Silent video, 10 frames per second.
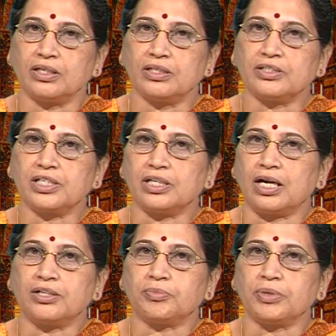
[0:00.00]
till
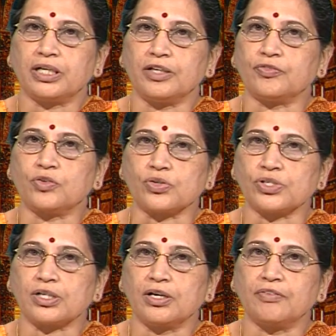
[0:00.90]
ultimately of course
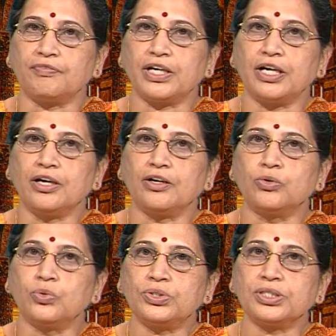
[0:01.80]
when he
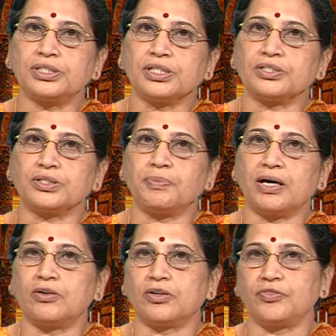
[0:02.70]
loses his
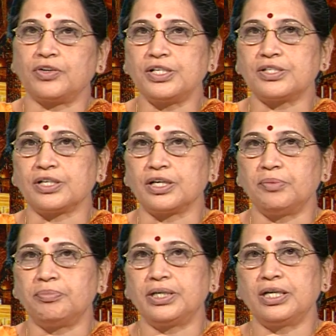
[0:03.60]
power of reasoning, he
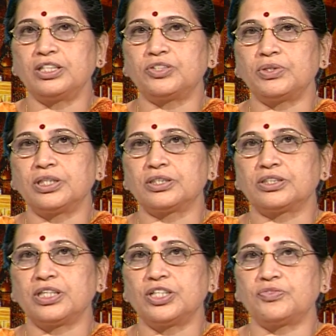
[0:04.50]
begins with a
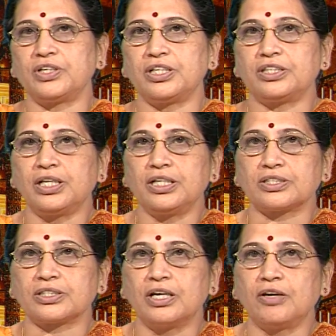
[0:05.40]
stage where he
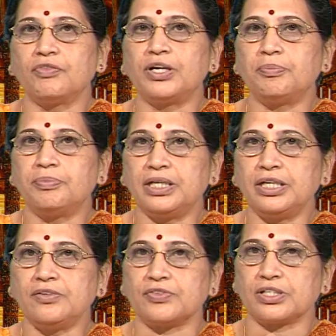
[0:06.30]
thinks, where he
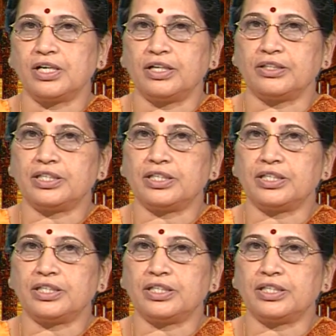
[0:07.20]
believes that